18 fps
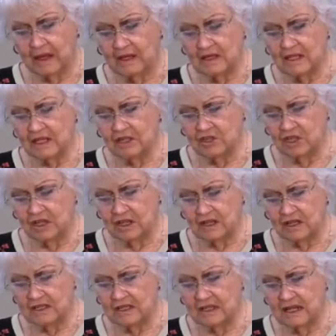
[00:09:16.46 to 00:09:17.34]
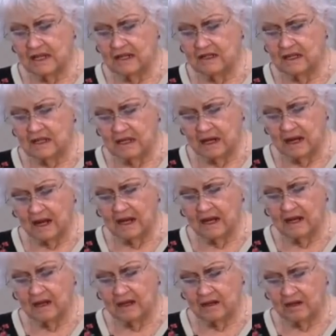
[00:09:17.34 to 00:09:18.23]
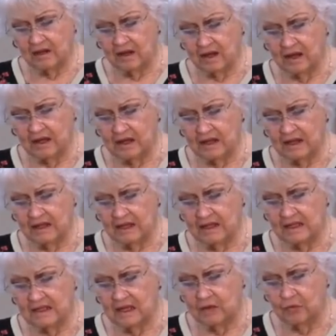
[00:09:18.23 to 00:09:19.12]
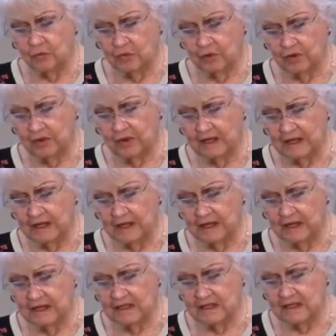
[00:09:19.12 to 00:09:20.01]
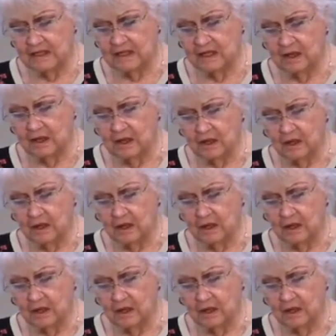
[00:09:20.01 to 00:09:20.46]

teaching us that, denying ungodliness and worldly lusts,